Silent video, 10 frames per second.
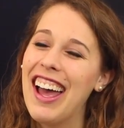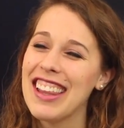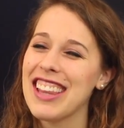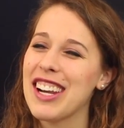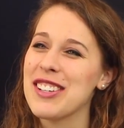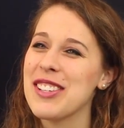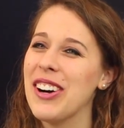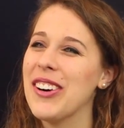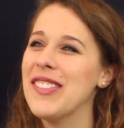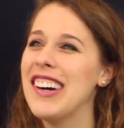and letters
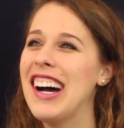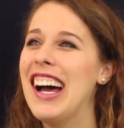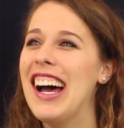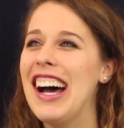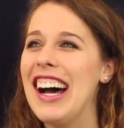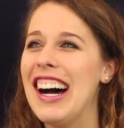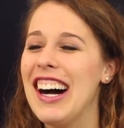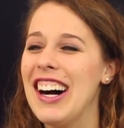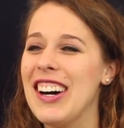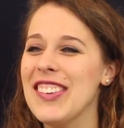home.
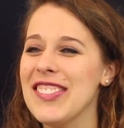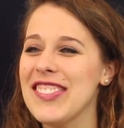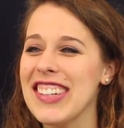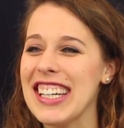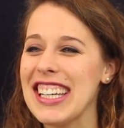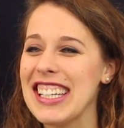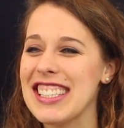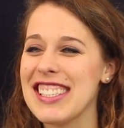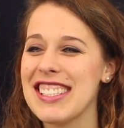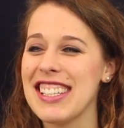But
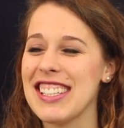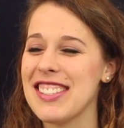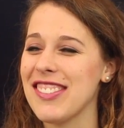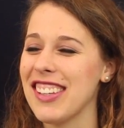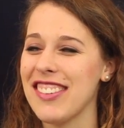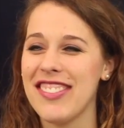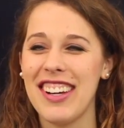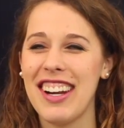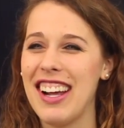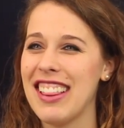it's really
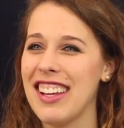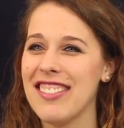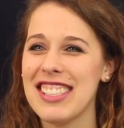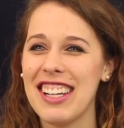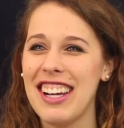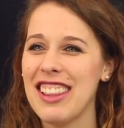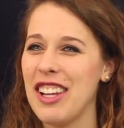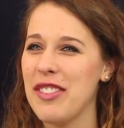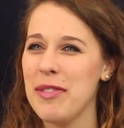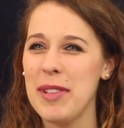fun. I loved it. I
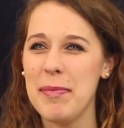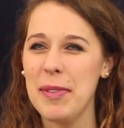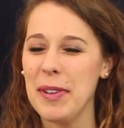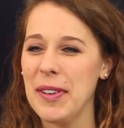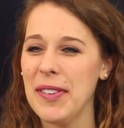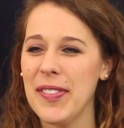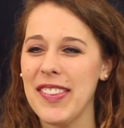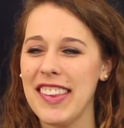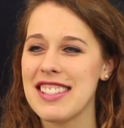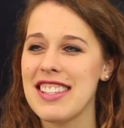love the people.
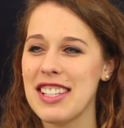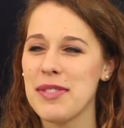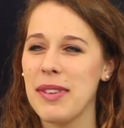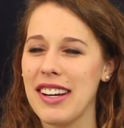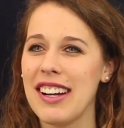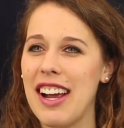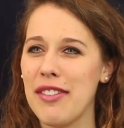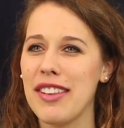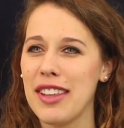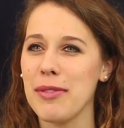That's where
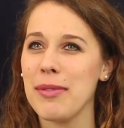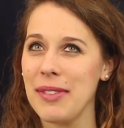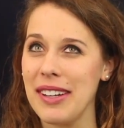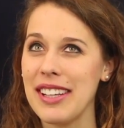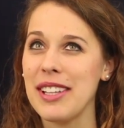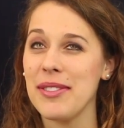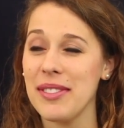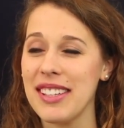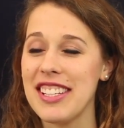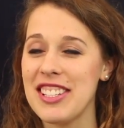everything really,
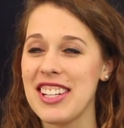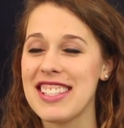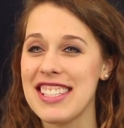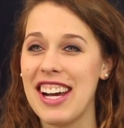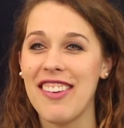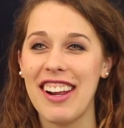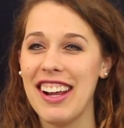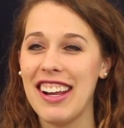really shuts down